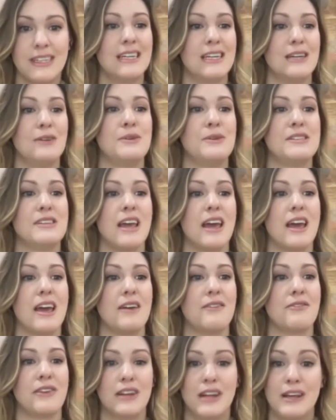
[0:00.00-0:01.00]
It was
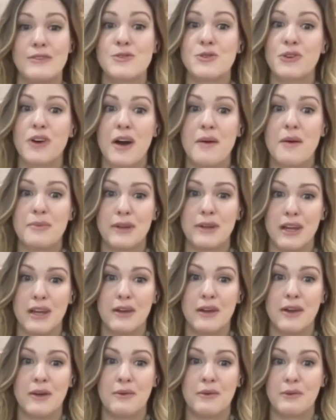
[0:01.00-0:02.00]
a financial
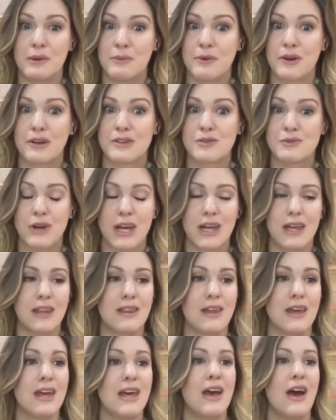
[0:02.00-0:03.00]
company we worked with,